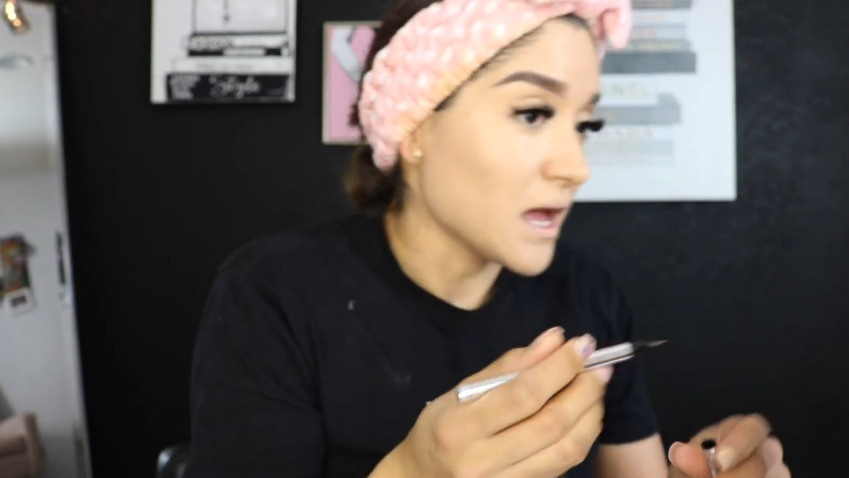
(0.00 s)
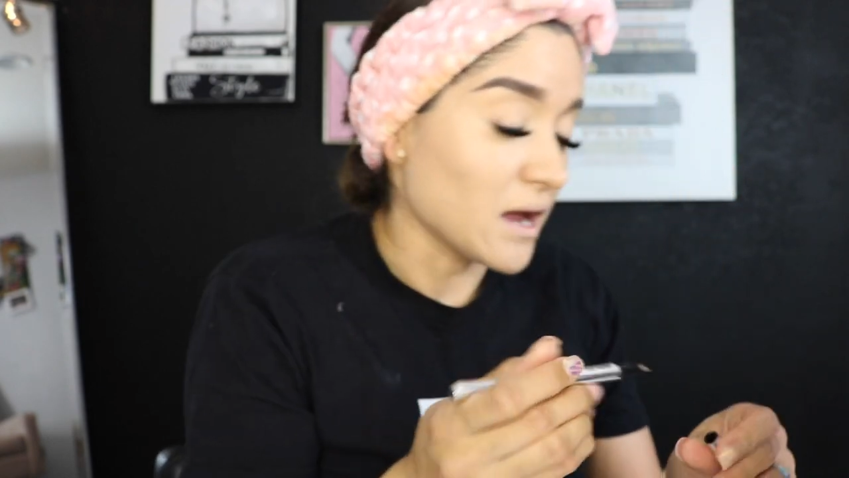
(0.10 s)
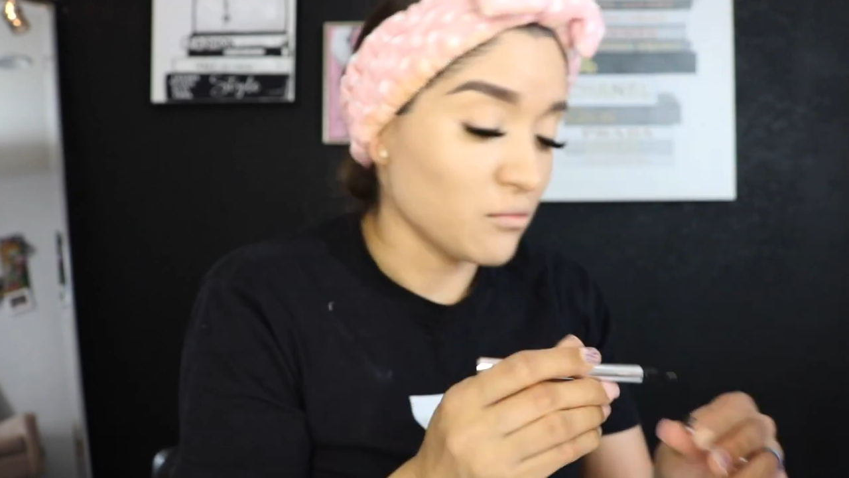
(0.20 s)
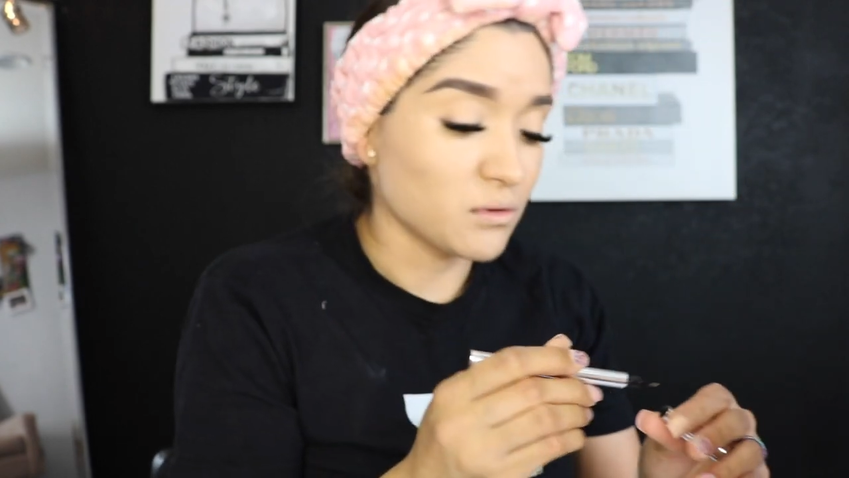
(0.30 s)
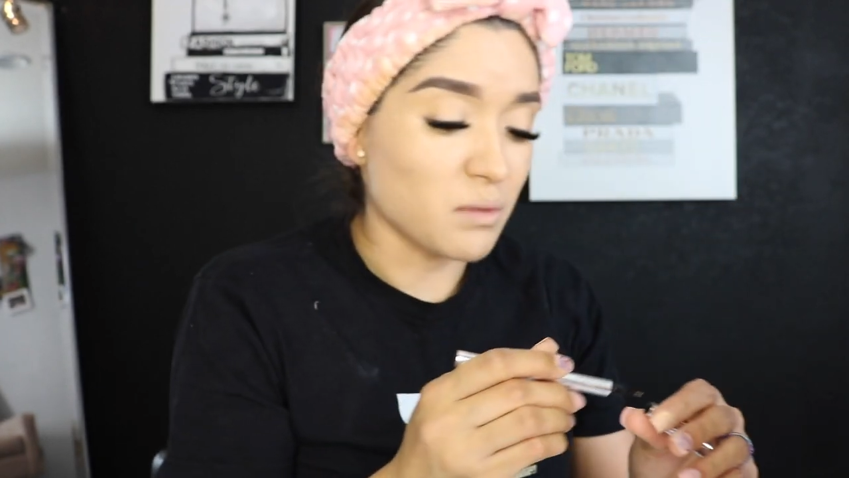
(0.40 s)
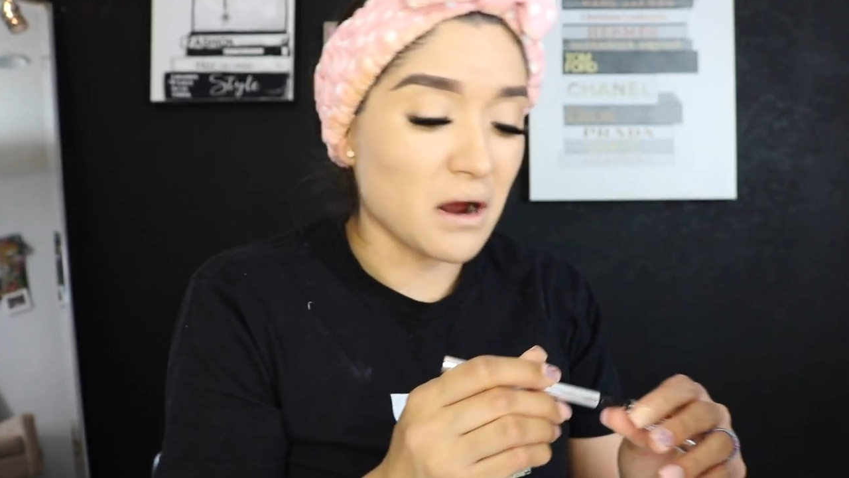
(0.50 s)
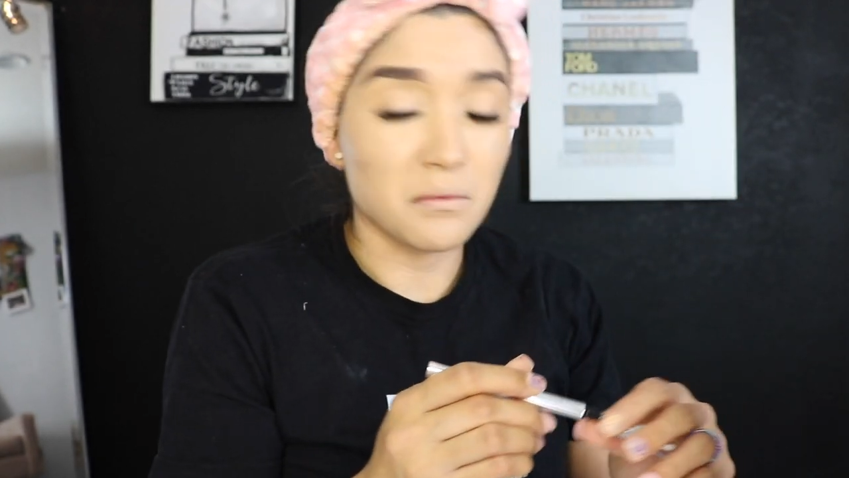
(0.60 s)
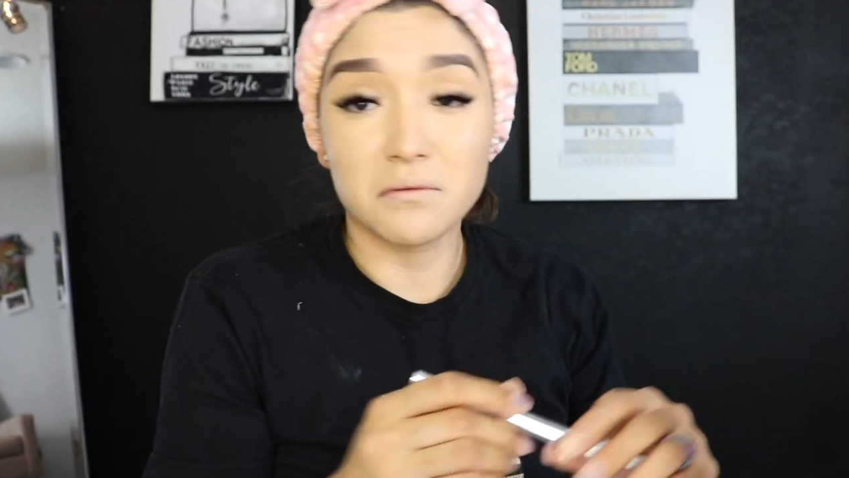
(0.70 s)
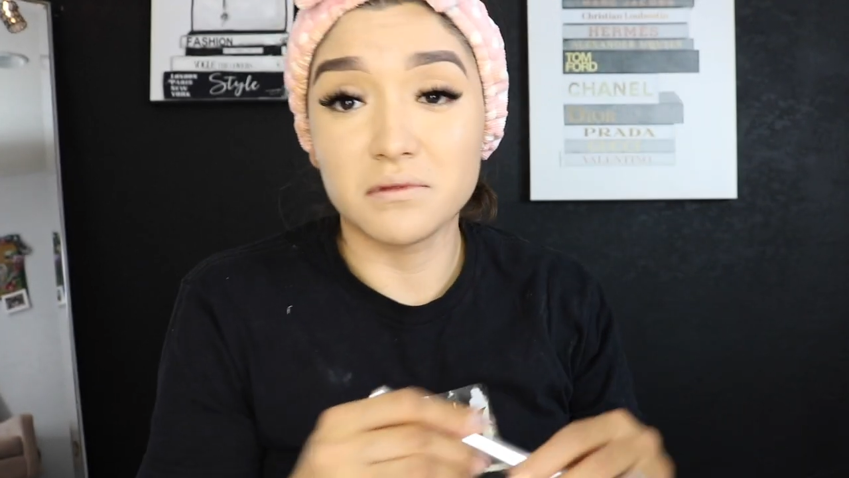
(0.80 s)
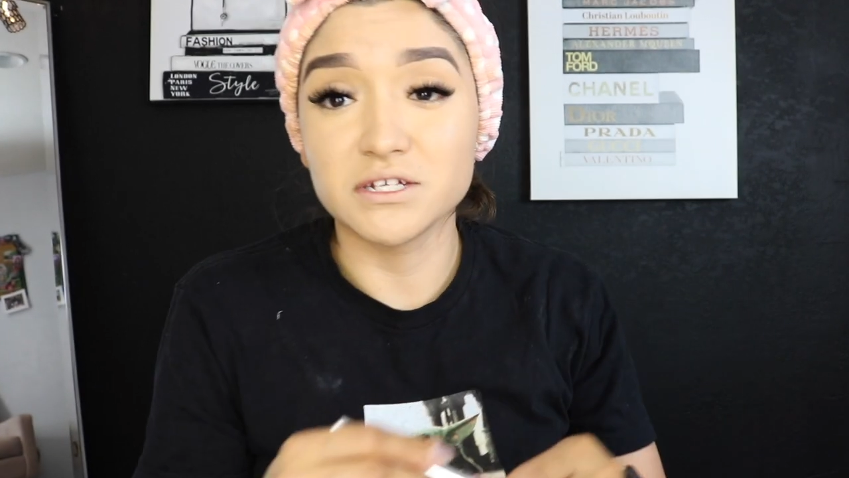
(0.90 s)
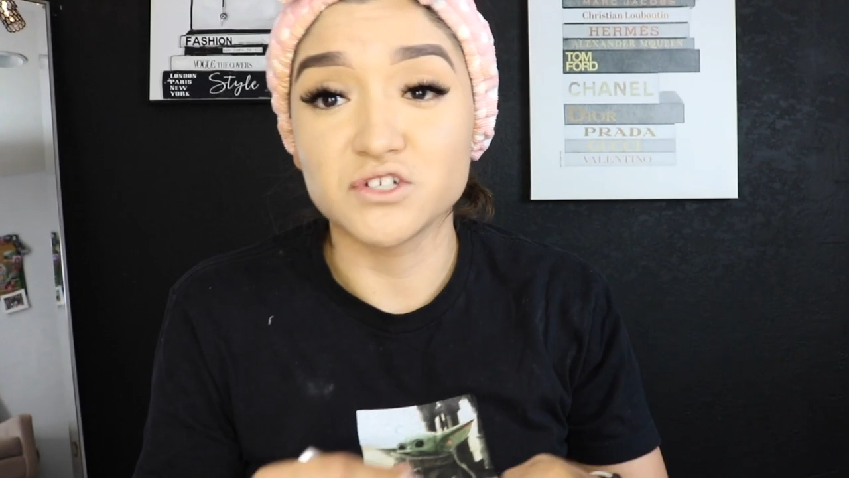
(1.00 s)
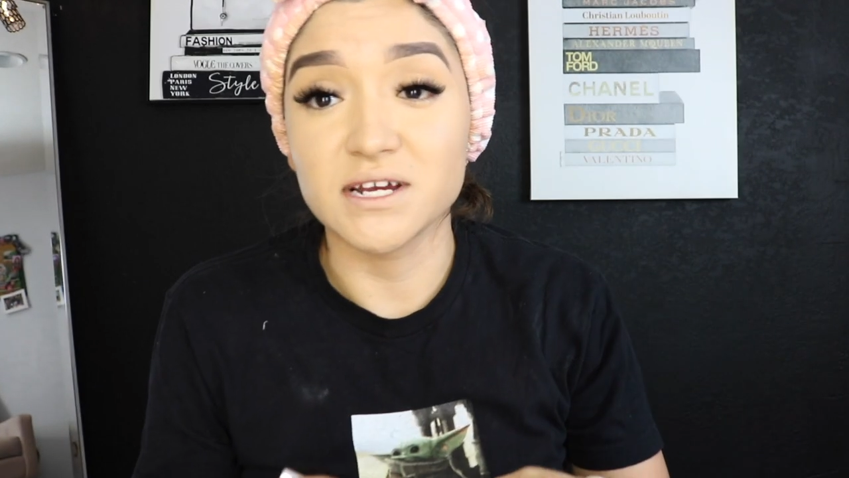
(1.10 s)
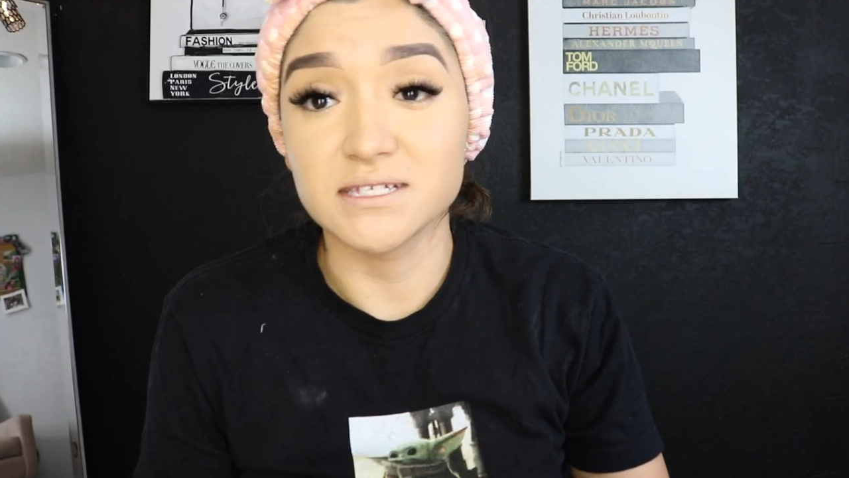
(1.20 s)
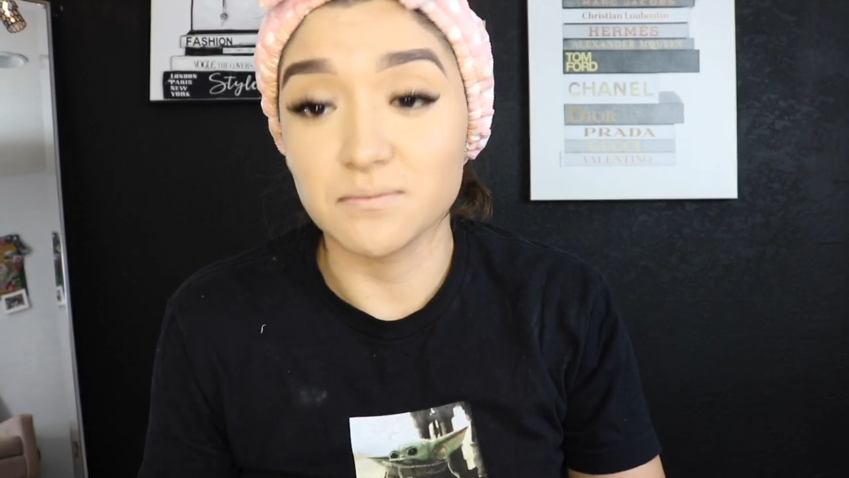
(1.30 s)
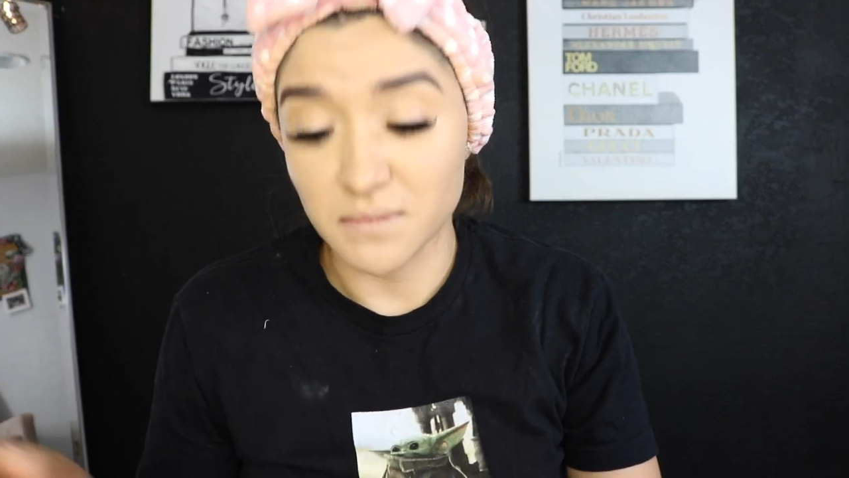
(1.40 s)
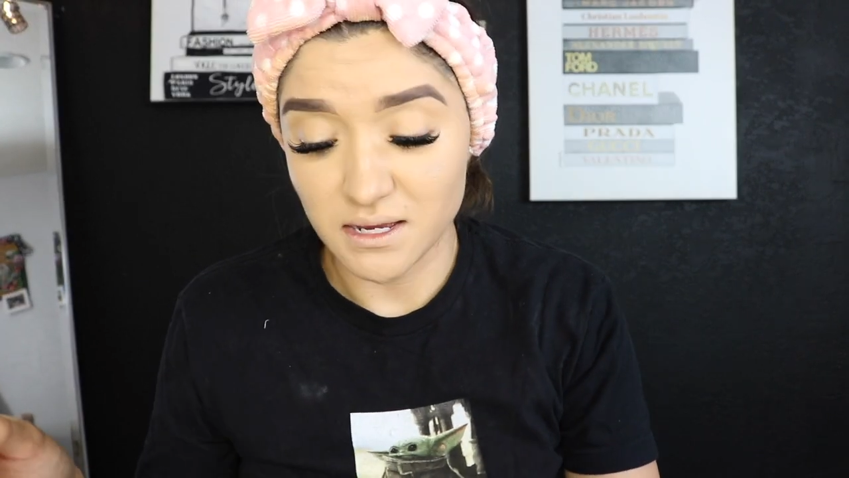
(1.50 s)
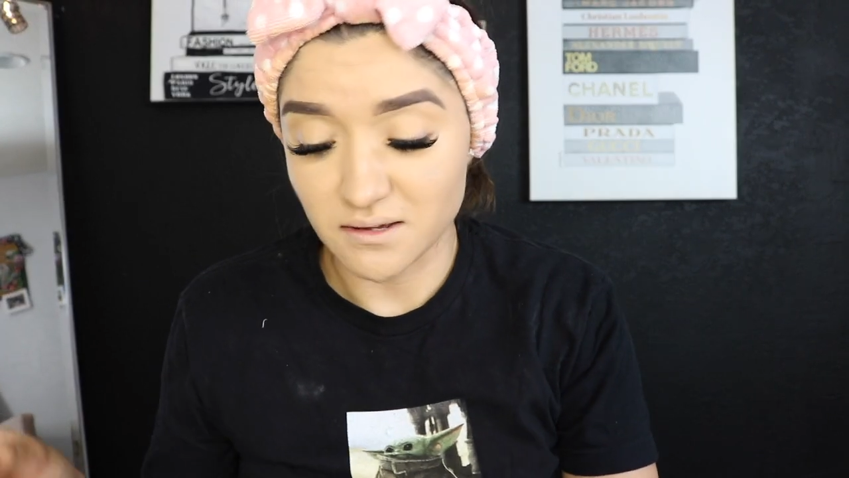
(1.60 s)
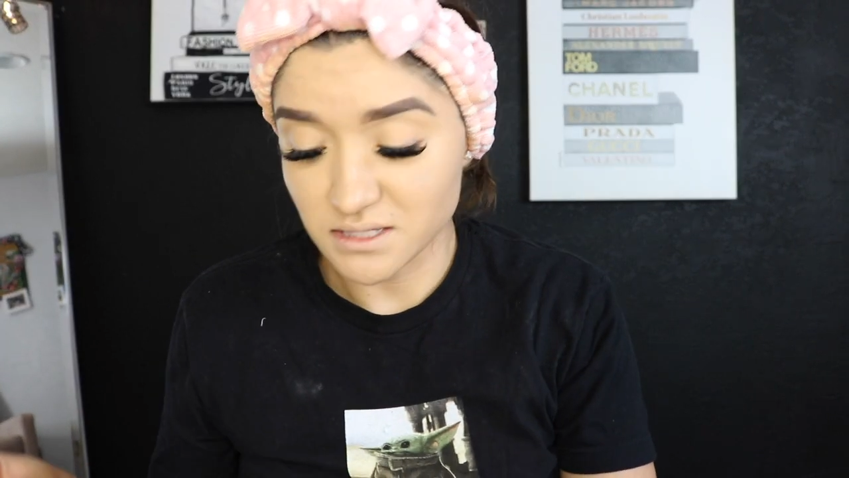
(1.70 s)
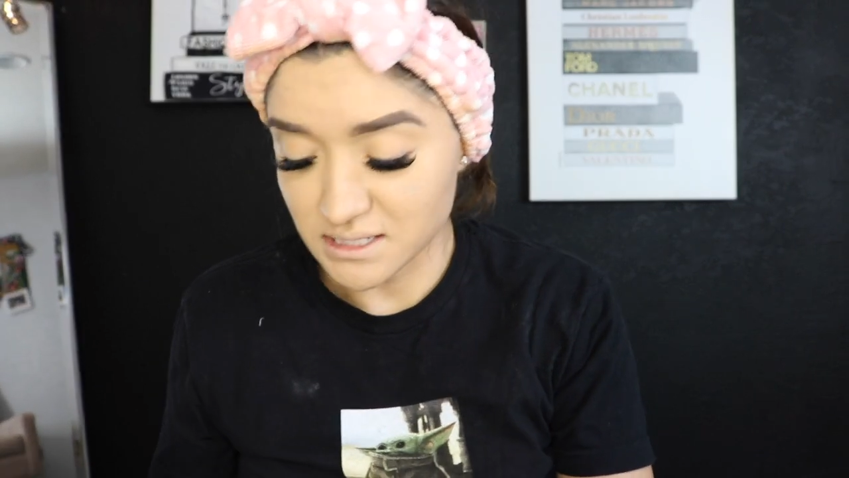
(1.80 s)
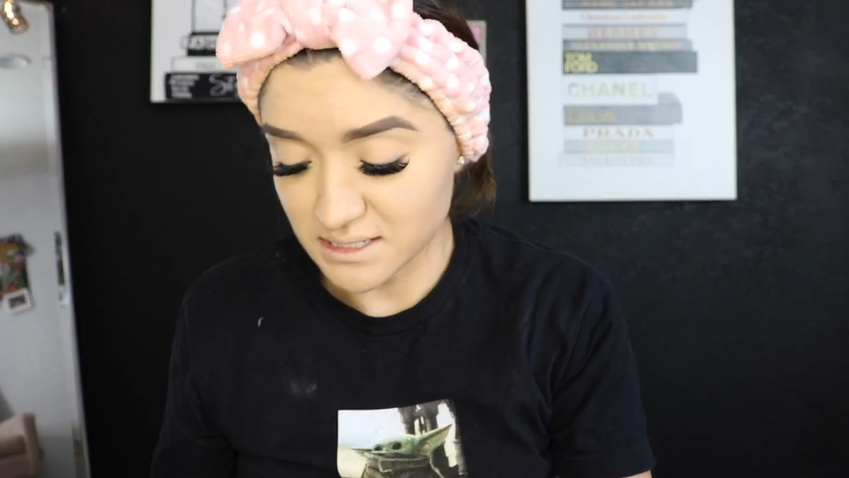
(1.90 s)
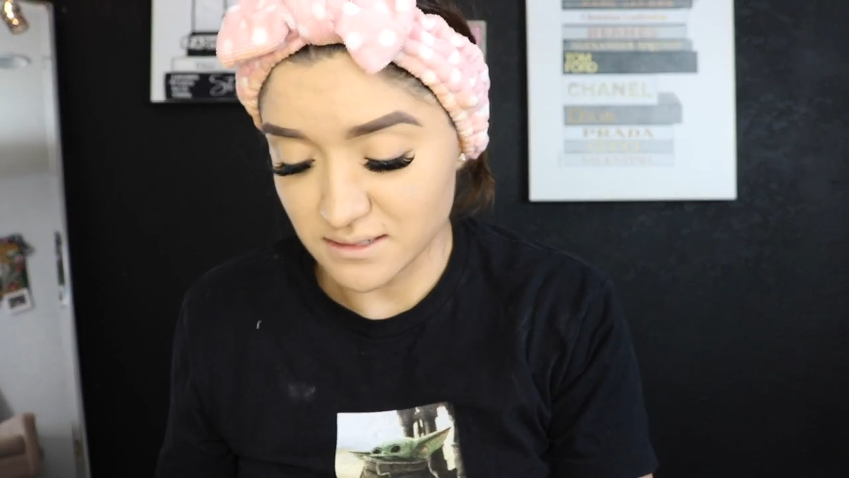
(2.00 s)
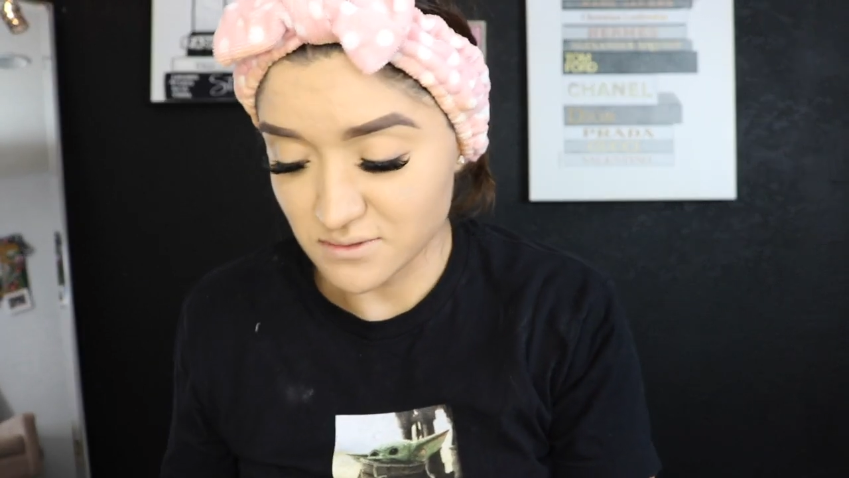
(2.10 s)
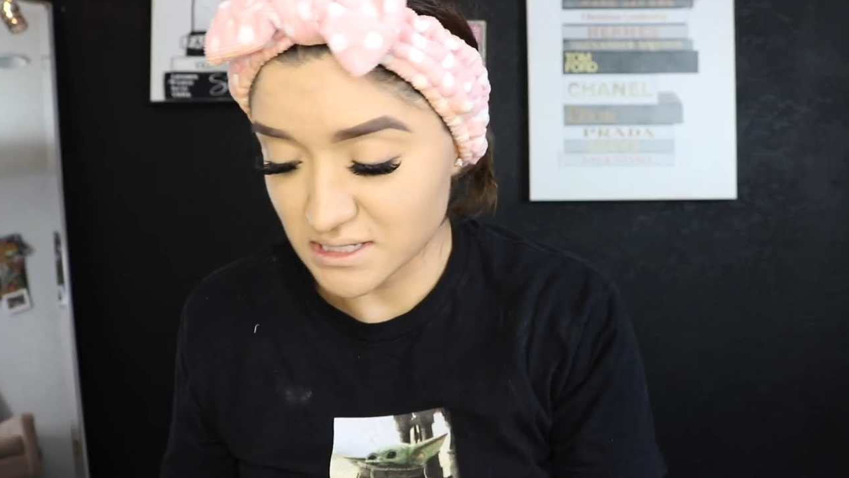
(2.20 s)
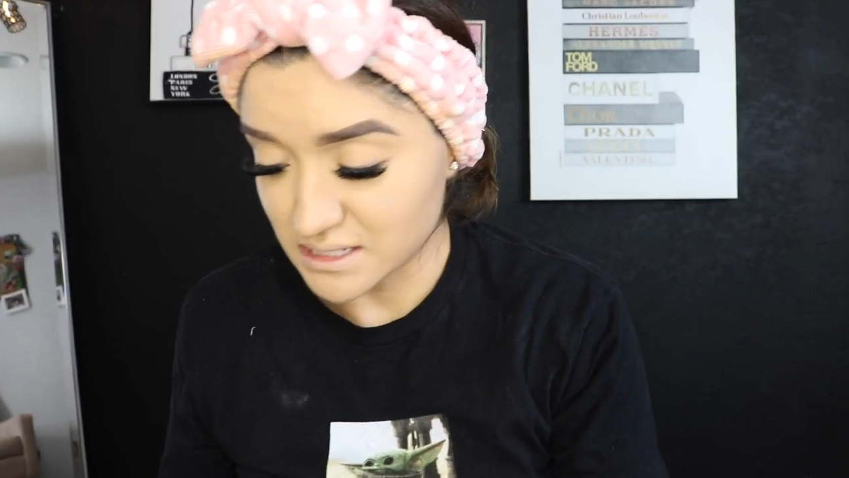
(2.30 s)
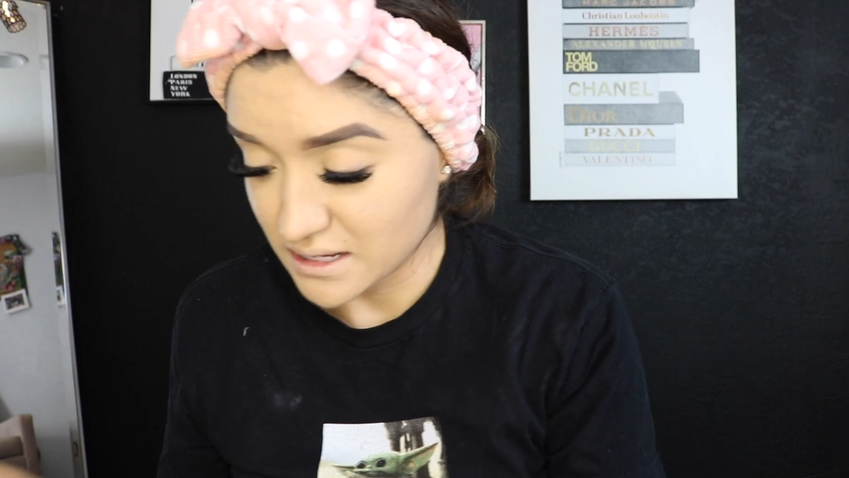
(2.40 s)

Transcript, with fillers: I would probably try something else because it was